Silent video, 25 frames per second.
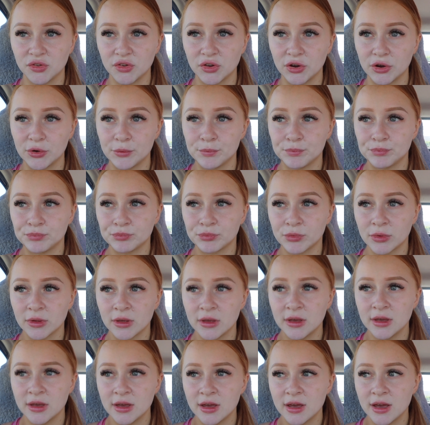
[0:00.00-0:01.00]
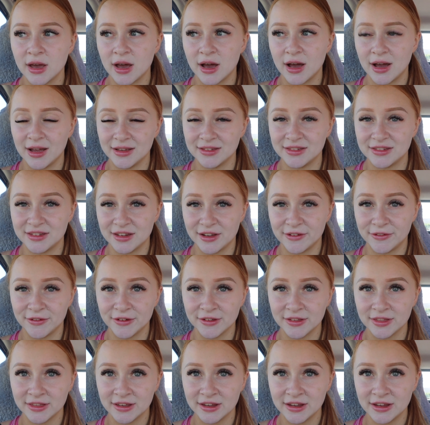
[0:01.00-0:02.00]
So I
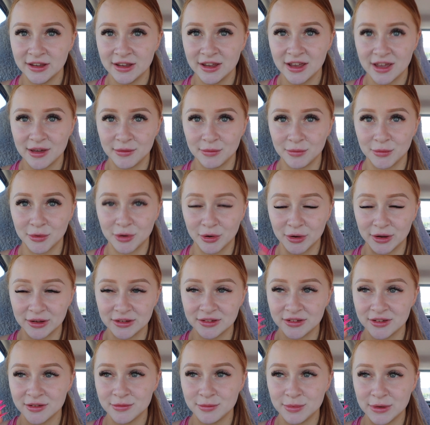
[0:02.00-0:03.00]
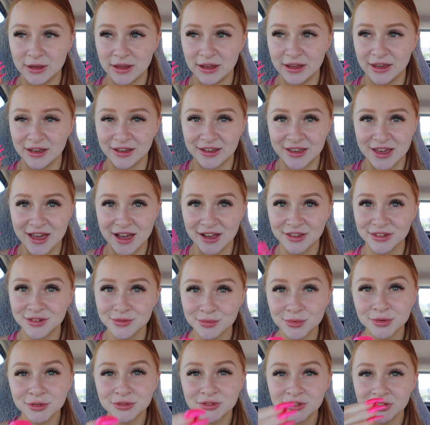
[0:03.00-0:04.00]
definitely am going to be
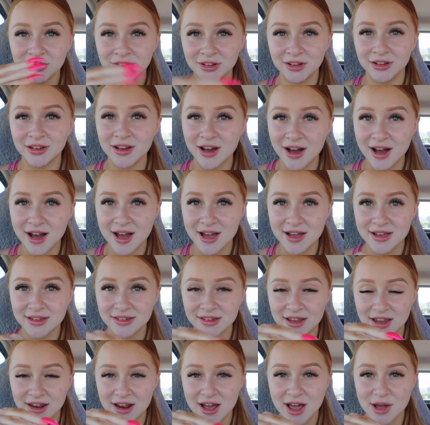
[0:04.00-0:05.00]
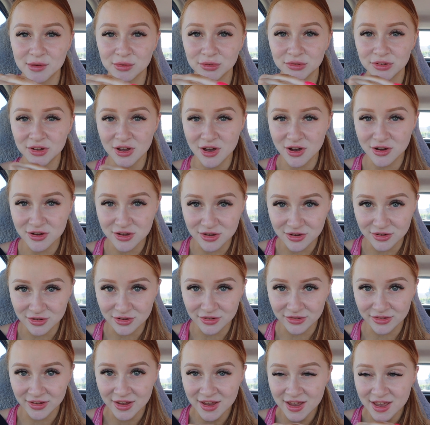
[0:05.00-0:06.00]
accountable to you guys, and I will tell
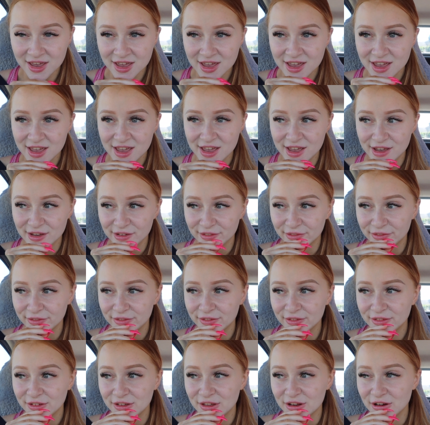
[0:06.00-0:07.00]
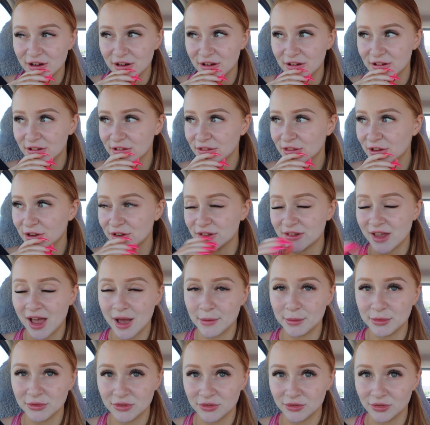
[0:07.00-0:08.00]
you if, you know, those
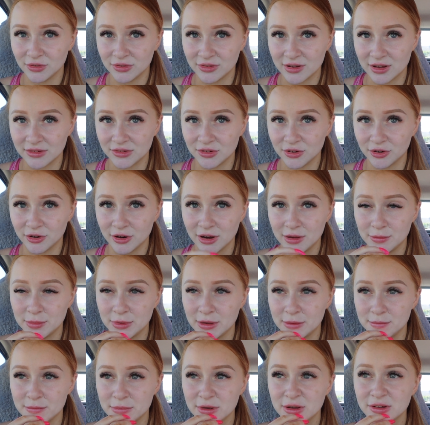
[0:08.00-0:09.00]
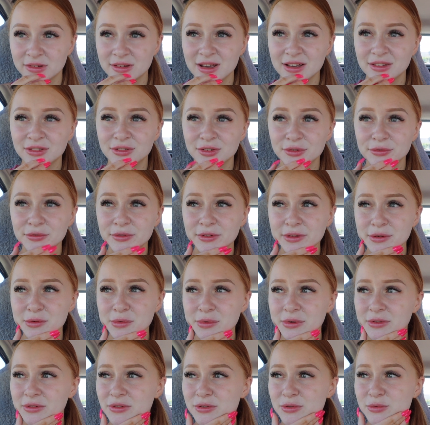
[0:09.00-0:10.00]
habits do start to creep in, because I do really
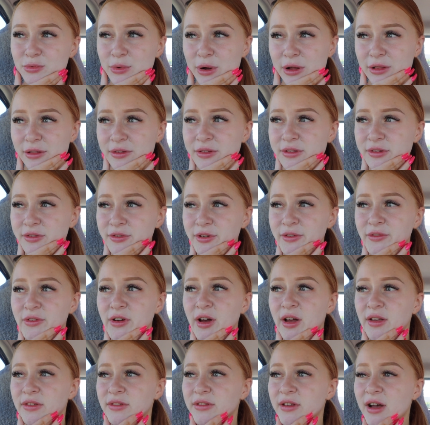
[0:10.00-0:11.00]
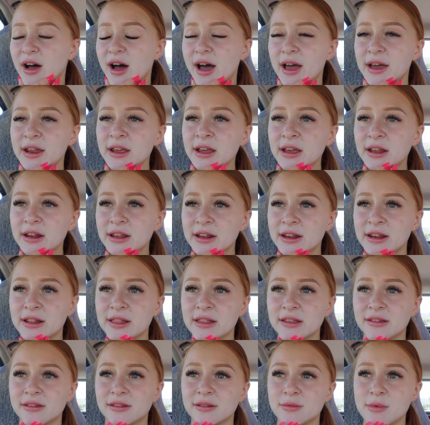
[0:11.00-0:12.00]
want to do well on this reverse diet,
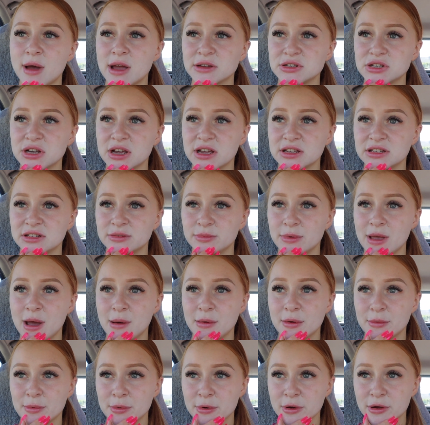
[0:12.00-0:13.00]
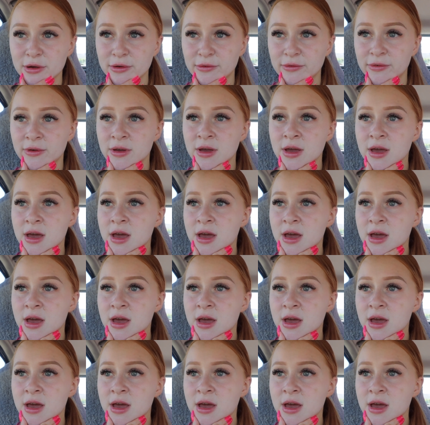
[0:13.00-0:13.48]
and this is my chance to be able to prove